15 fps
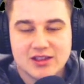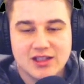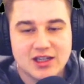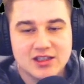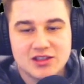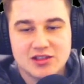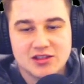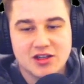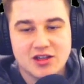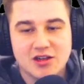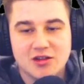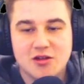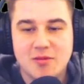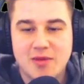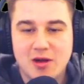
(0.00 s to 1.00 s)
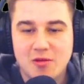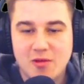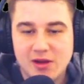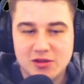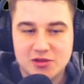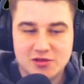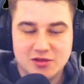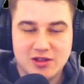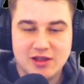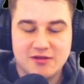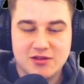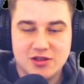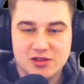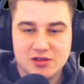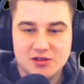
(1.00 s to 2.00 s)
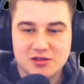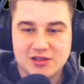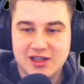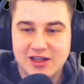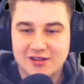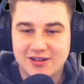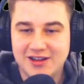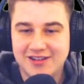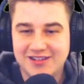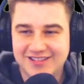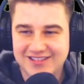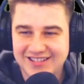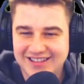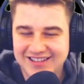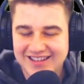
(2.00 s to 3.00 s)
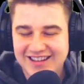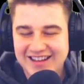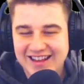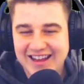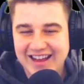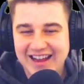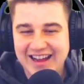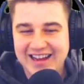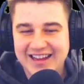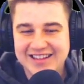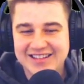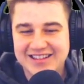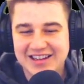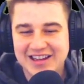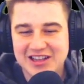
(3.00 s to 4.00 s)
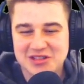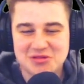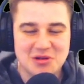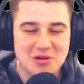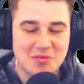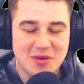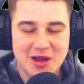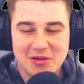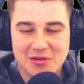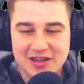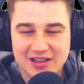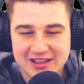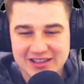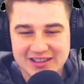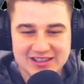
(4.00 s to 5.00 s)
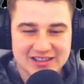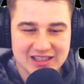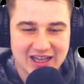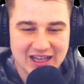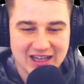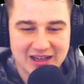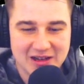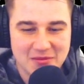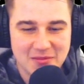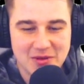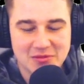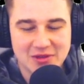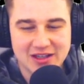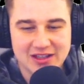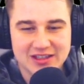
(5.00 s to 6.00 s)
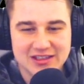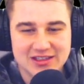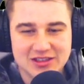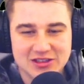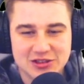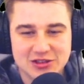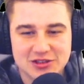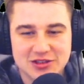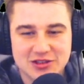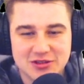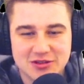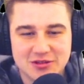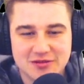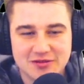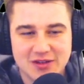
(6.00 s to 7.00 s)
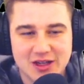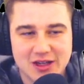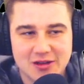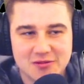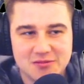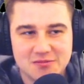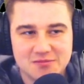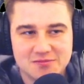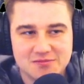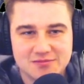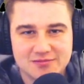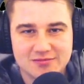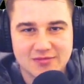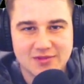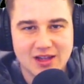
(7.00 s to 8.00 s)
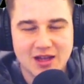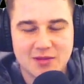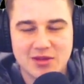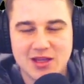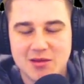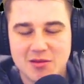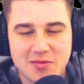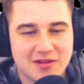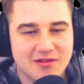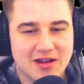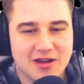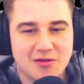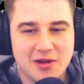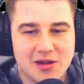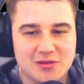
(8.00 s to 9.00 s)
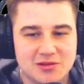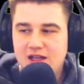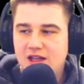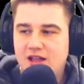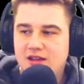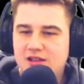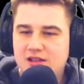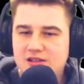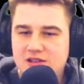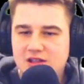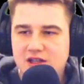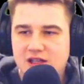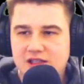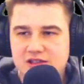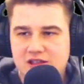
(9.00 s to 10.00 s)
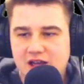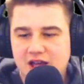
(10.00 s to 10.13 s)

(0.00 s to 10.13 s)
just learned a lot about whales through that first lockdown. And I just want to buy one of these, mint one of these, because of I became a big fan of whales. These guys are